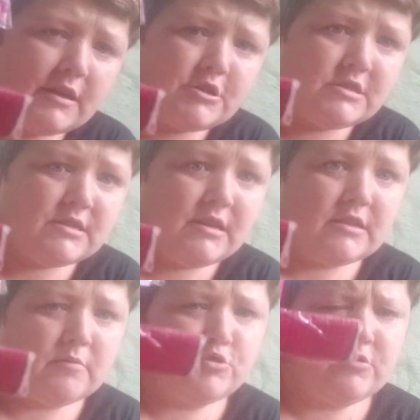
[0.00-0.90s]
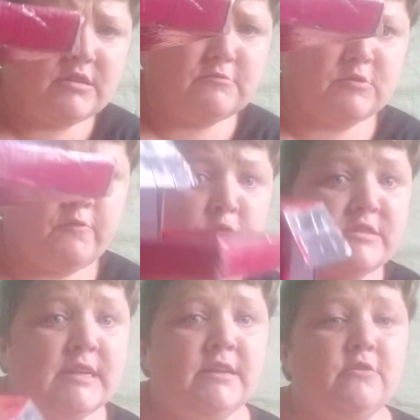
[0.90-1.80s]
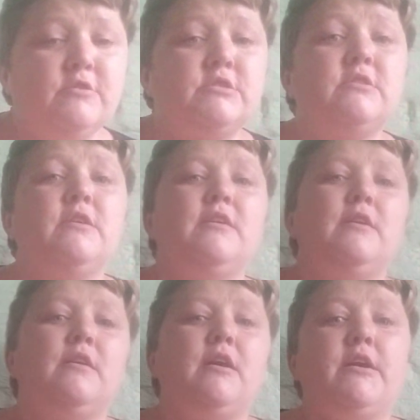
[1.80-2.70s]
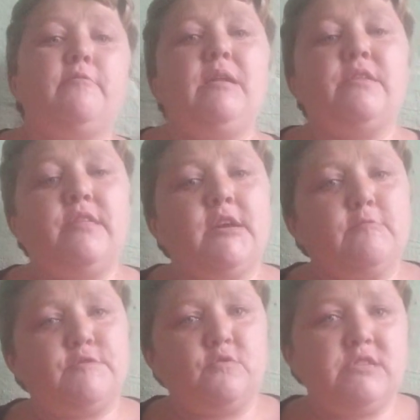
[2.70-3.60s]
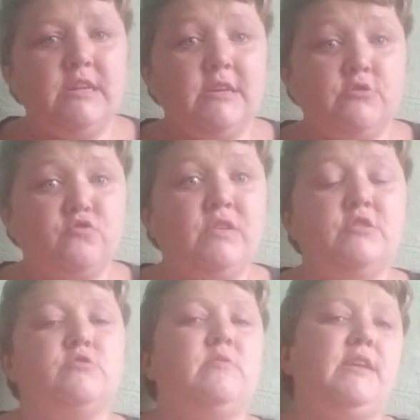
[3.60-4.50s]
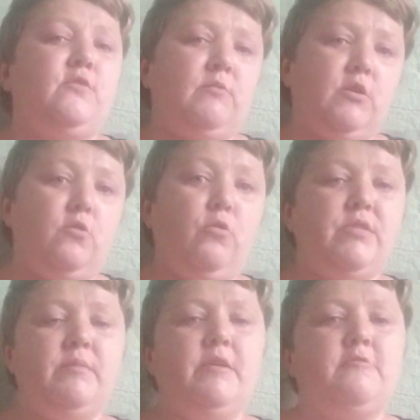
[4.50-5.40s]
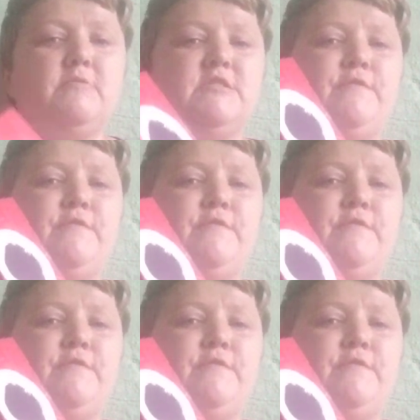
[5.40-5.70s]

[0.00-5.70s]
actually say, I'm sure this was for sandals. I don't really think it was for sneakers or trainers or whatever you want to call them. It's